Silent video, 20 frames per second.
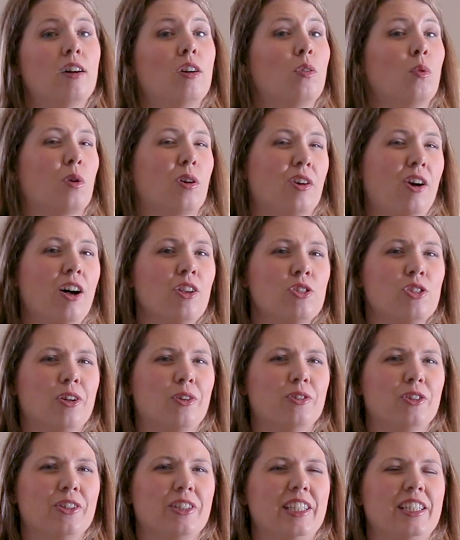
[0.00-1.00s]
We're
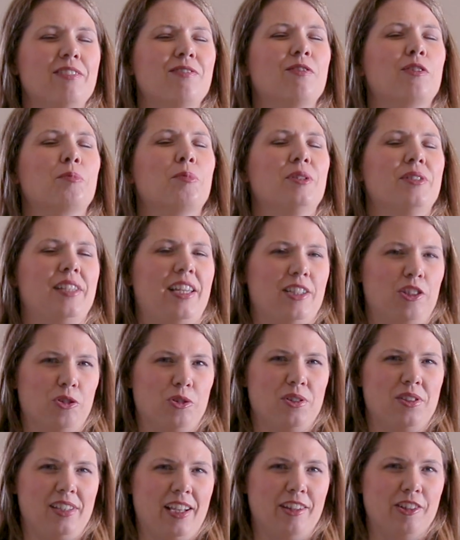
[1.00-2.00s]
also looking for
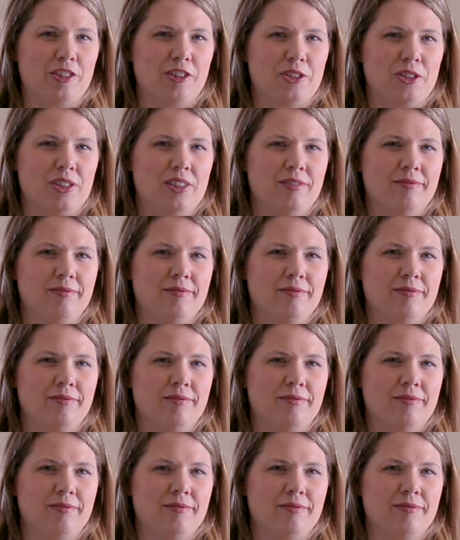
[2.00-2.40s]
potential sellers.